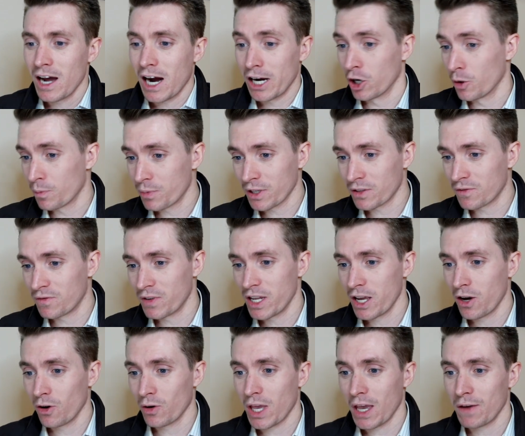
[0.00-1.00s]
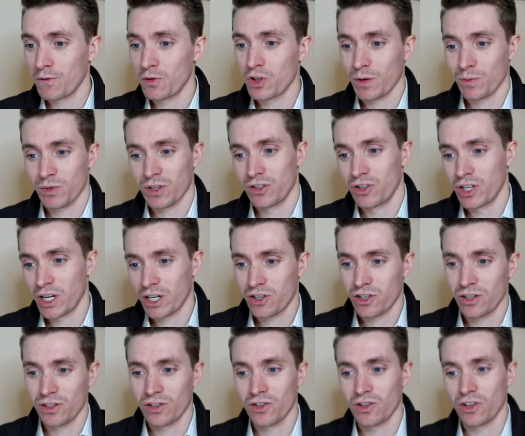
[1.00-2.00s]
I hope this video gave you some
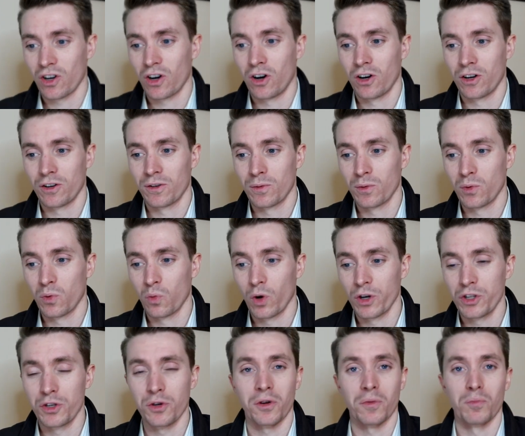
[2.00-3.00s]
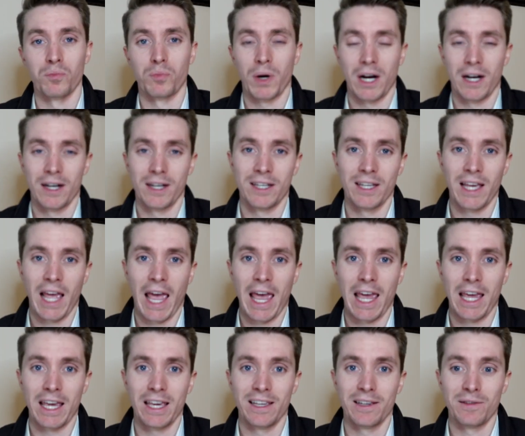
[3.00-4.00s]
suggestions on what you can buy
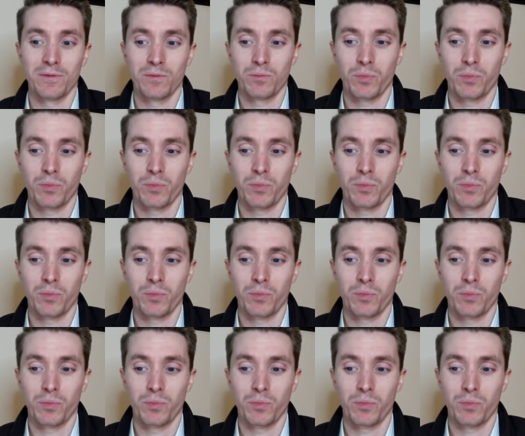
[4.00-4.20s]
a